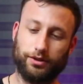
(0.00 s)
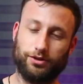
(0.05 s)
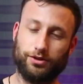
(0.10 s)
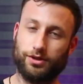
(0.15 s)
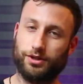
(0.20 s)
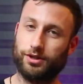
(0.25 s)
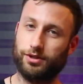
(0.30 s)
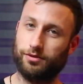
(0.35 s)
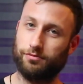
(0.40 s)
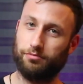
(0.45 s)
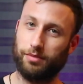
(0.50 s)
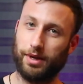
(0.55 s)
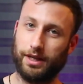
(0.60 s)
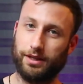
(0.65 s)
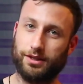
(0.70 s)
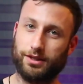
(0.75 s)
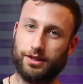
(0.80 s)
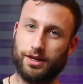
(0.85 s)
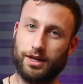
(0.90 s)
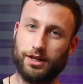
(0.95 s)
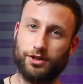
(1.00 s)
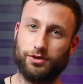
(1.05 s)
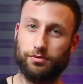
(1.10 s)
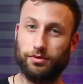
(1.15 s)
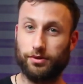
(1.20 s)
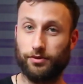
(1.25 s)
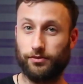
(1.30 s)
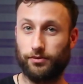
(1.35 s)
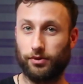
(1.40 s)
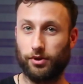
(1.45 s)
It just made sense
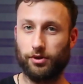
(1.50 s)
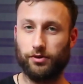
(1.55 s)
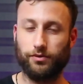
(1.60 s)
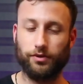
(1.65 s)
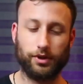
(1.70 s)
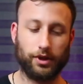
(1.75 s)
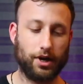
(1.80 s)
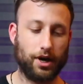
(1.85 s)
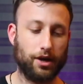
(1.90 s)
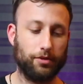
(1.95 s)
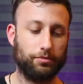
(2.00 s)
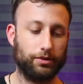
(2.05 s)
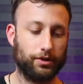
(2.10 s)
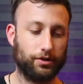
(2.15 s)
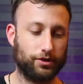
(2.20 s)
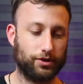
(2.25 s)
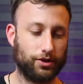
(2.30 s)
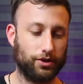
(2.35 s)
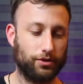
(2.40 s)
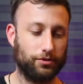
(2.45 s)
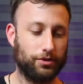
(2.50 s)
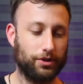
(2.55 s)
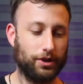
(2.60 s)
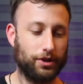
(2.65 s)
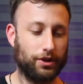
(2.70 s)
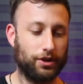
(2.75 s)
with the flow of the comping. So,